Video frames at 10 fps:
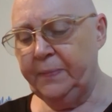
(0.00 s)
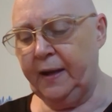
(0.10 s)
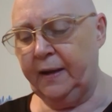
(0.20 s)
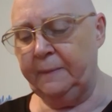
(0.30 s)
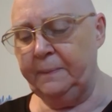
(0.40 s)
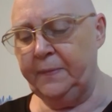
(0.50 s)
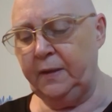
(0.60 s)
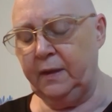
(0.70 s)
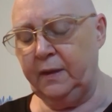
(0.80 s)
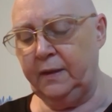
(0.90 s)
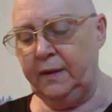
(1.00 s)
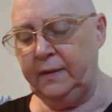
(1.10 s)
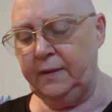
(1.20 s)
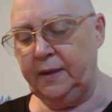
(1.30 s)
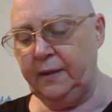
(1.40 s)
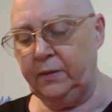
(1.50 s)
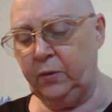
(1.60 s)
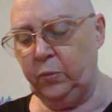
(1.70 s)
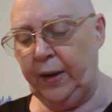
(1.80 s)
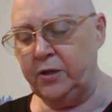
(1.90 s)
um, the,
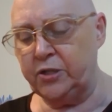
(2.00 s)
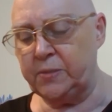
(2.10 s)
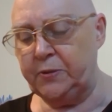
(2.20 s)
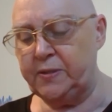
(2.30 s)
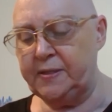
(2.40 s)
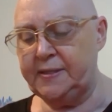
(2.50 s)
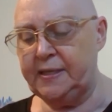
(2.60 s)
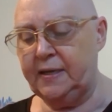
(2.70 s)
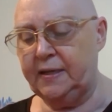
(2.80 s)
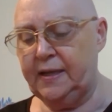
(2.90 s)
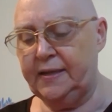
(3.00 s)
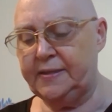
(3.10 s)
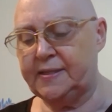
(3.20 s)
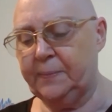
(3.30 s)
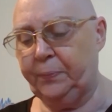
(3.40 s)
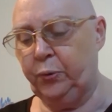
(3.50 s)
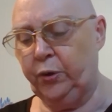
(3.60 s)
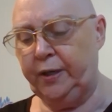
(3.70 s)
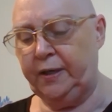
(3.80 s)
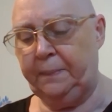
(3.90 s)
the way you're supposed to see it, it's
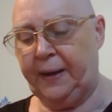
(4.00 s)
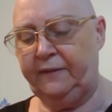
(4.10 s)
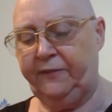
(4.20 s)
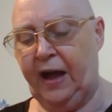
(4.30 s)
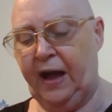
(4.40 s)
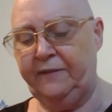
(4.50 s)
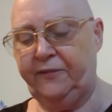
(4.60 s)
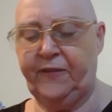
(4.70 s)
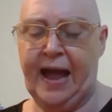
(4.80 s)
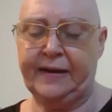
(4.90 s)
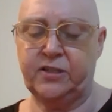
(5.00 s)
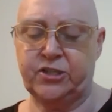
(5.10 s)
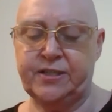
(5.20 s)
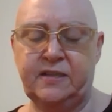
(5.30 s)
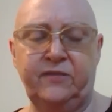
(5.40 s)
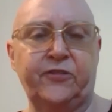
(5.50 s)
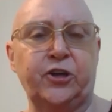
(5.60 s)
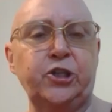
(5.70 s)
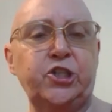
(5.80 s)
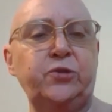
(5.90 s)
supported by five factors, and
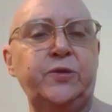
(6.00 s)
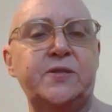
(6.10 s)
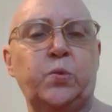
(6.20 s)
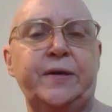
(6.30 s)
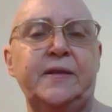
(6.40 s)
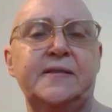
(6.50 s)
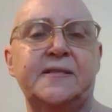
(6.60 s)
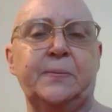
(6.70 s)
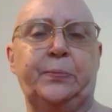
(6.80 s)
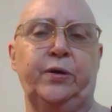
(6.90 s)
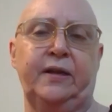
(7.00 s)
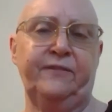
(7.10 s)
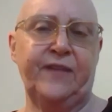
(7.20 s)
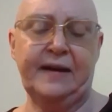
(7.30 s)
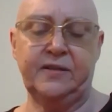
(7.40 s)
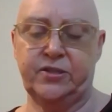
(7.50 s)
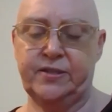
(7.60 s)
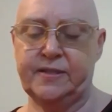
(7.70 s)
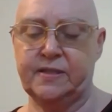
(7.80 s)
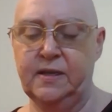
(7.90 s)
virtue is one of the supporting
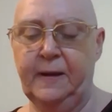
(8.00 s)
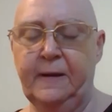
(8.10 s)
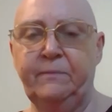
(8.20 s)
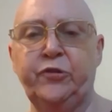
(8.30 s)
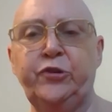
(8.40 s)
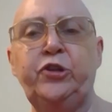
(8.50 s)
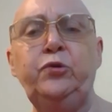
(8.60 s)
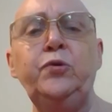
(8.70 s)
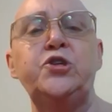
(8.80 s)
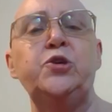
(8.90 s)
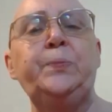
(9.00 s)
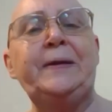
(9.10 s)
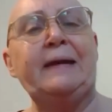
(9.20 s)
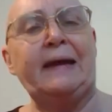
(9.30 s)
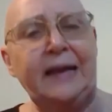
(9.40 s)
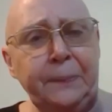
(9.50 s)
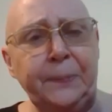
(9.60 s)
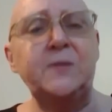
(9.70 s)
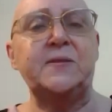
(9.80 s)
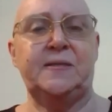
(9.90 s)
factors. For you to be
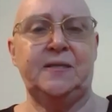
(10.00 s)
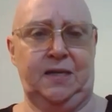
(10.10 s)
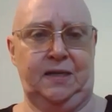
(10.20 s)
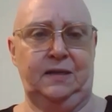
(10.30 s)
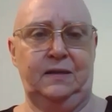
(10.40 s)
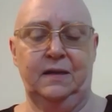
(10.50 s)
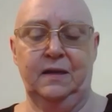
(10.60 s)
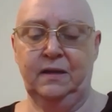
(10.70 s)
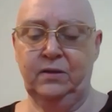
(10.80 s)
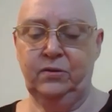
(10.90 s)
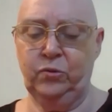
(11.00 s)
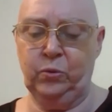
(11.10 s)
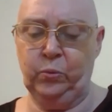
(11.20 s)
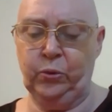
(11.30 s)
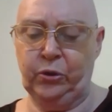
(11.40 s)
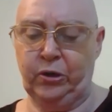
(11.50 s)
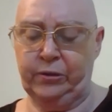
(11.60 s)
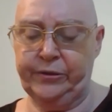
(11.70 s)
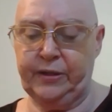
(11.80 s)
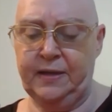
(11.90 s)
able to see the
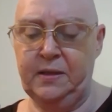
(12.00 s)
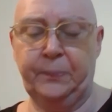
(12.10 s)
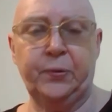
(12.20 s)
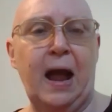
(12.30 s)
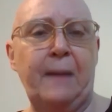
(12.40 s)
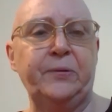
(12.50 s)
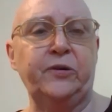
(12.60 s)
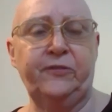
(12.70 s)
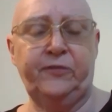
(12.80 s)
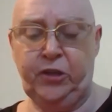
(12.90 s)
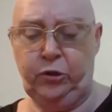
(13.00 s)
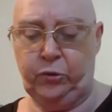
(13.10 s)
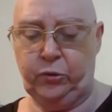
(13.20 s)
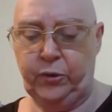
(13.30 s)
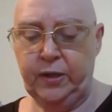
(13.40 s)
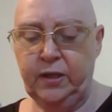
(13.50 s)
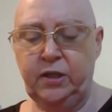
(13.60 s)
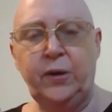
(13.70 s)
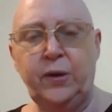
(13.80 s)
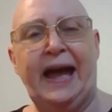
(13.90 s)
world in the proper view,
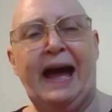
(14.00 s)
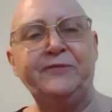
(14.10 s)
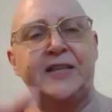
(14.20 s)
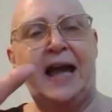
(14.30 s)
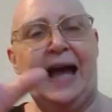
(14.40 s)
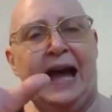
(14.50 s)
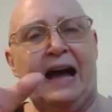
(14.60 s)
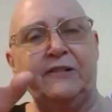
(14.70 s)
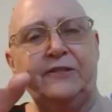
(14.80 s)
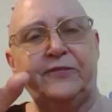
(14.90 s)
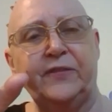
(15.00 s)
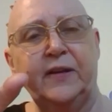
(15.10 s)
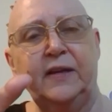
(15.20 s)
you have to have